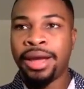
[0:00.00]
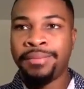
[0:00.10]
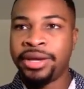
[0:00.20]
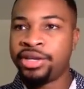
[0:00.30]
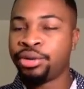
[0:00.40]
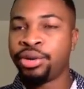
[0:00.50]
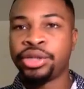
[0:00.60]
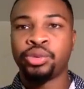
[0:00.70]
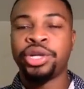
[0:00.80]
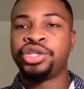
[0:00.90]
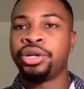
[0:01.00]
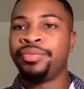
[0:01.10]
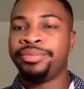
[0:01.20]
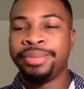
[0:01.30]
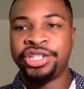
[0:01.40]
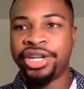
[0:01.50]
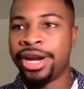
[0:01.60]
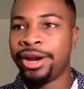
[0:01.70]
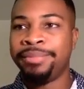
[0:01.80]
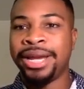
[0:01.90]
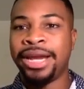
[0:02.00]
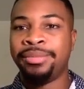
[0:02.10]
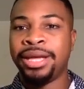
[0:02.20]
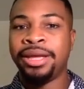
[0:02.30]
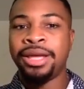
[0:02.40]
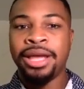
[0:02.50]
I mentioned Chris Richard, mentioned Eric Bieniemy,